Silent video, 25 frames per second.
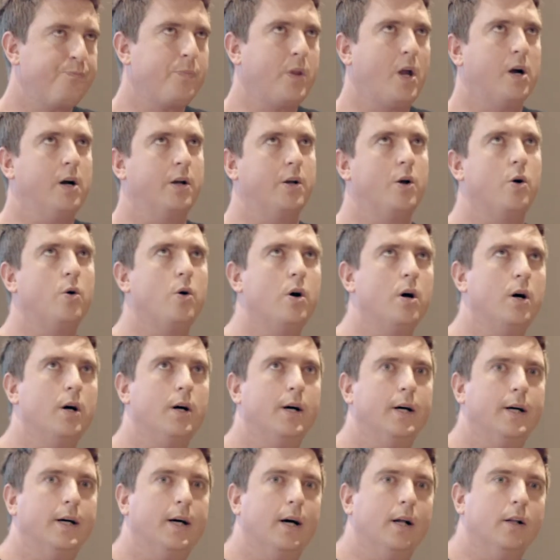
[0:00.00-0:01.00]
I know
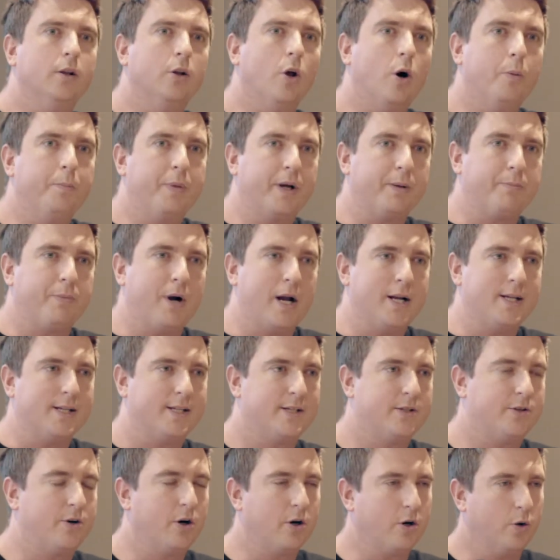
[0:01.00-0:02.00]
a lot of big brands
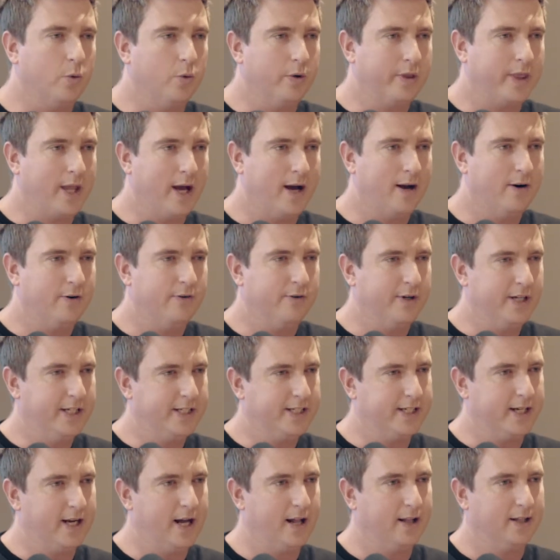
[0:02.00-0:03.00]
struggle with that
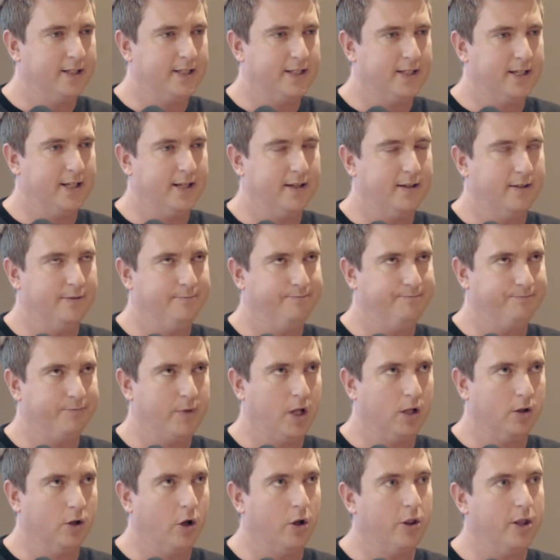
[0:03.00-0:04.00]
regionality, and
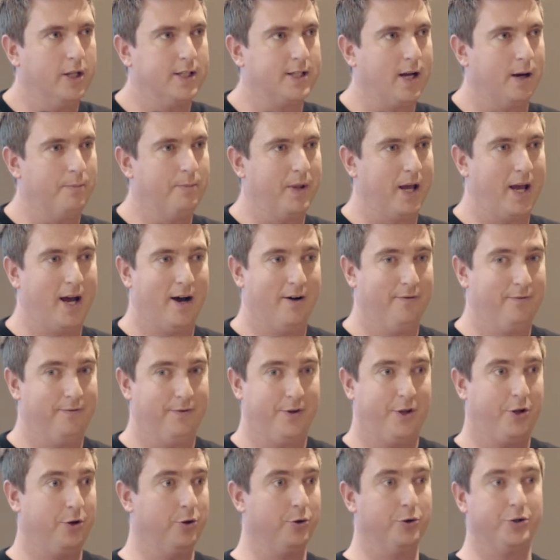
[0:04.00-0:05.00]
a lot of the time they have
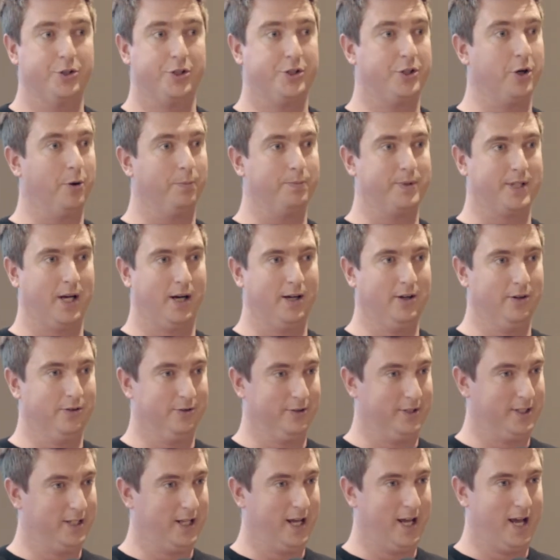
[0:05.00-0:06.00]
huge job
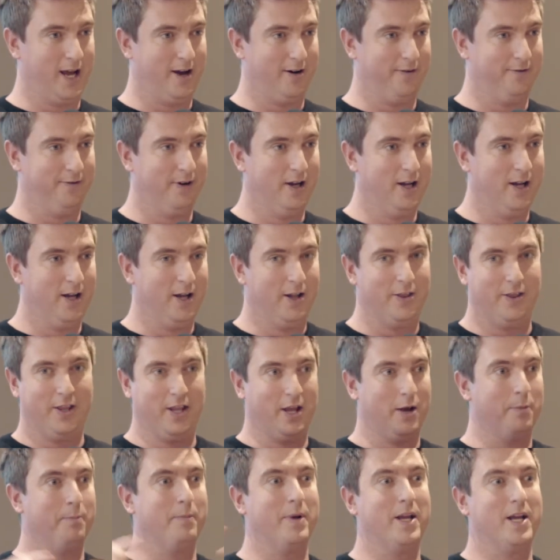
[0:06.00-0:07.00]
titles. They have
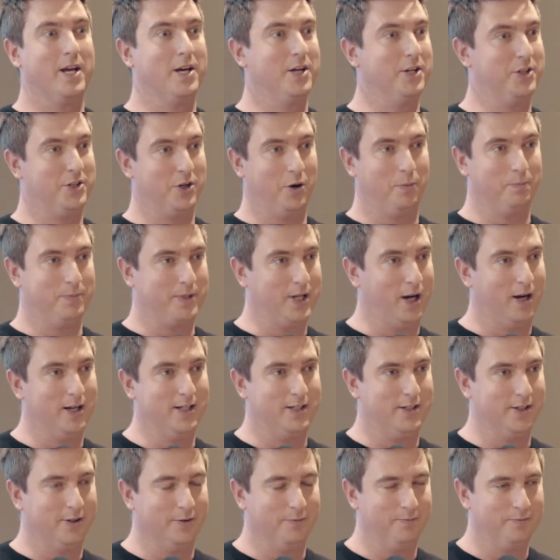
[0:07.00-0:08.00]
the EMEA job
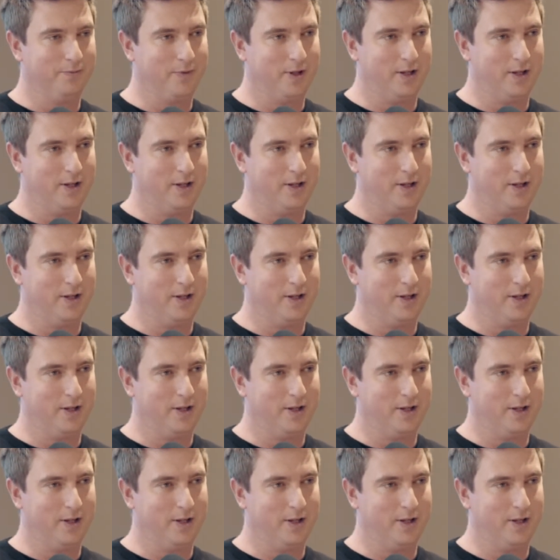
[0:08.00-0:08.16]
title.